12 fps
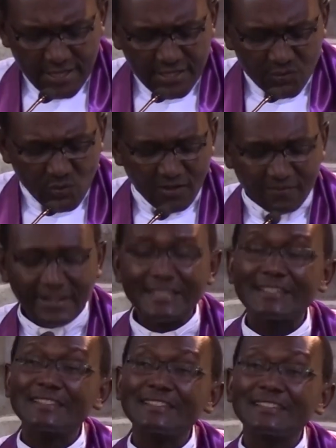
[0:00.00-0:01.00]
Each one of
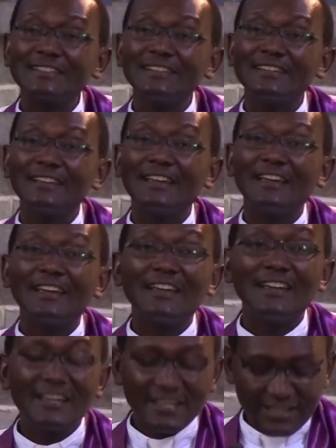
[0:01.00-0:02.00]
us
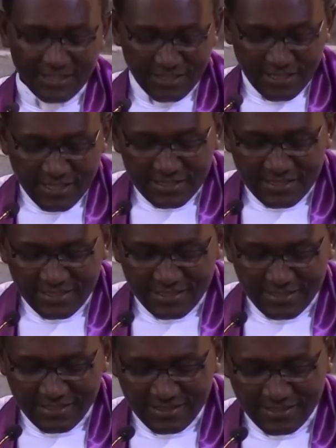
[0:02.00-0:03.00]

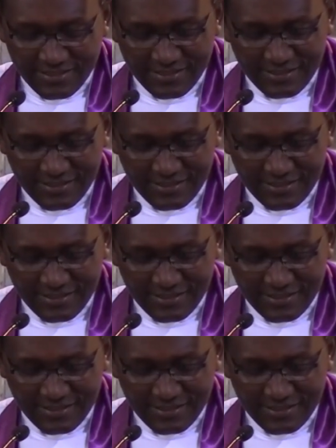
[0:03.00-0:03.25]
needs